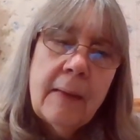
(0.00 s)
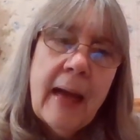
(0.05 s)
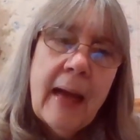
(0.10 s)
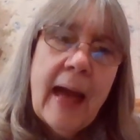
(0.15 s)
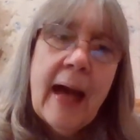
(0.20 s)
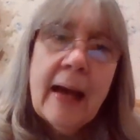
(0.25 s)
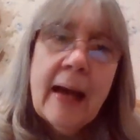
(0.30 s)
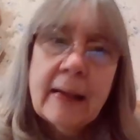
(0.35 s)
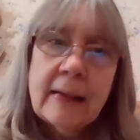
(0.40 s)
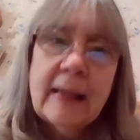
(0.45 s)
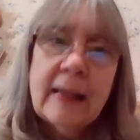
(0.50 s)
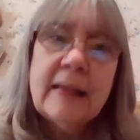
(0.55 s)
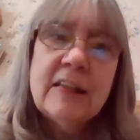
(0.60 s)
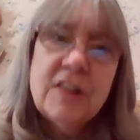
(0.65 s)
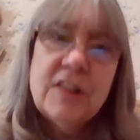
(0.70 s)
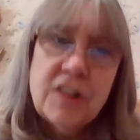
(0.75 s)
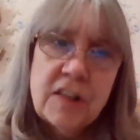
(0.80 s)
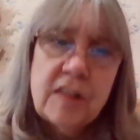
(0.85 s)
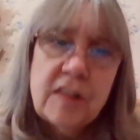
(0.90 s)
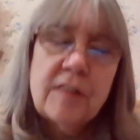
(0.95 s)
Act like
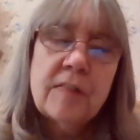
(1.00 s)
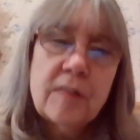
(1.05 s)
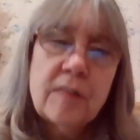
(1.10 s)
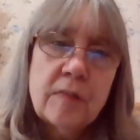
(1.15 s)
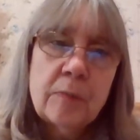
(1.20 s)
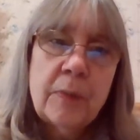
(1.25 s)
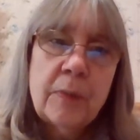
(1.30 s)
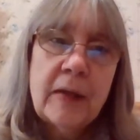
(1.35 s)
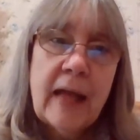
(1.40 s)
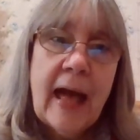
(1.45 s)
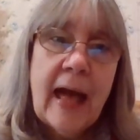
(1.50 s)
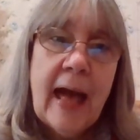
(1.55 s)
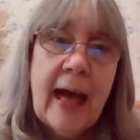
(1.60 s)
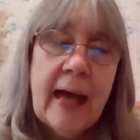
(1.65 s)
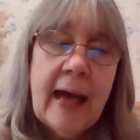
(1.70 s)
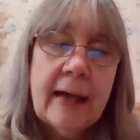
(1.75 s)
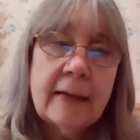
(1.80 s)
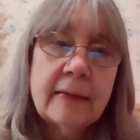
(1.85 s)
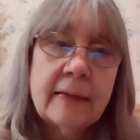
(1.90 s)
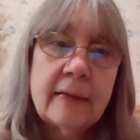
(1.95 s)
Jesus would
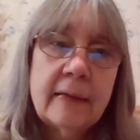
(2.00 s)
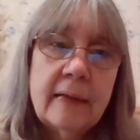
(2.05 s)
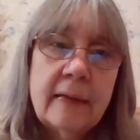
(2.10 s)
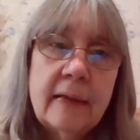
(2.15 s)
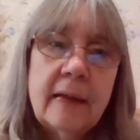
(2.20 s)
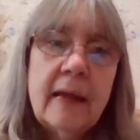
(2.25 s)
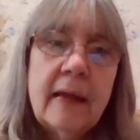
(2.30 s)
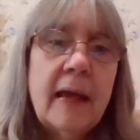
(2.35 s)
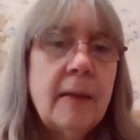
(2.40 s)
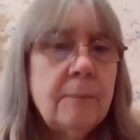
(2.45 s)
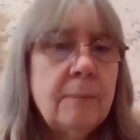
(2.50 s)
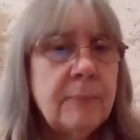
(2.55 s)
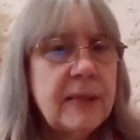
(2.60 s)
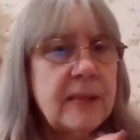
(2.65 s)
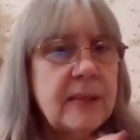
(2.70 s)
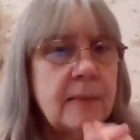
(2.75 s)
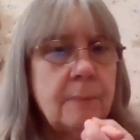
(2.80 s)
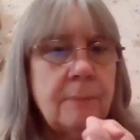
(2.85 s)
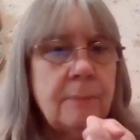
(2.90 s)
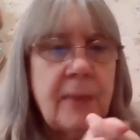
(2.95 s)
act and be
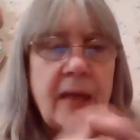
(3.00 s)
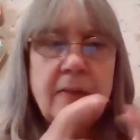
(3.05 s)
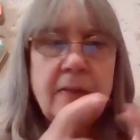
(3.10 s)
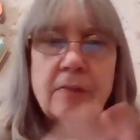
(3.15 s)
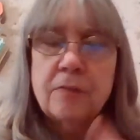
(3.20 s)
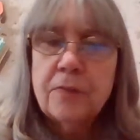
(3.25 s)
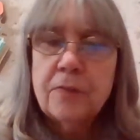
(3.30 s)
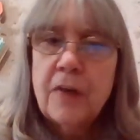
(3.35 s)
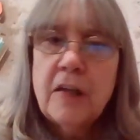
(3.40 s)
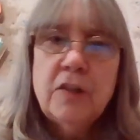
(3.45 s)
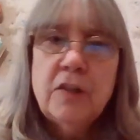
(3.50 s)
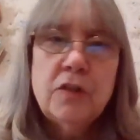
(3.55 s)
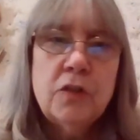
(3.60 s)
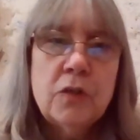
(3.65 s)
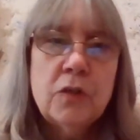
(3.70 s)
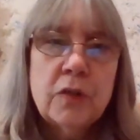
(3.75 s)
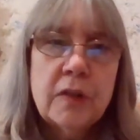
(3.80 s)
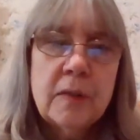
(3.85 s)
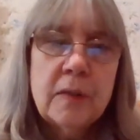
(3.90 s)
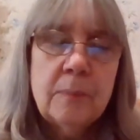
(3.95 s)
the best friend
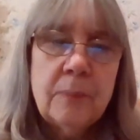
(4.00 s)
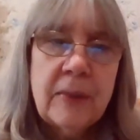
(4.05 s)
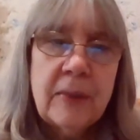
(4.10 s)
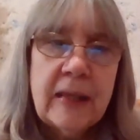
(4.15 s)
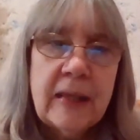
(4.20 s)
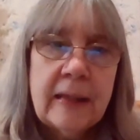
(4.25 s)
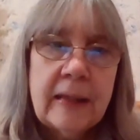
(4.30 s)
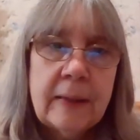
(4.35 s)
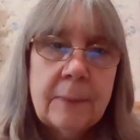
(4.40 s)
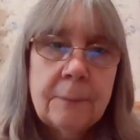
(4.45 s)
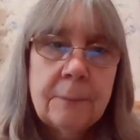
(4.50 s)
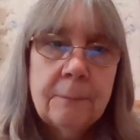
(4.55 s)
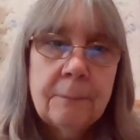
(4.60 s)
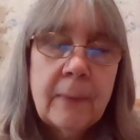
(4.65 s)
you can be.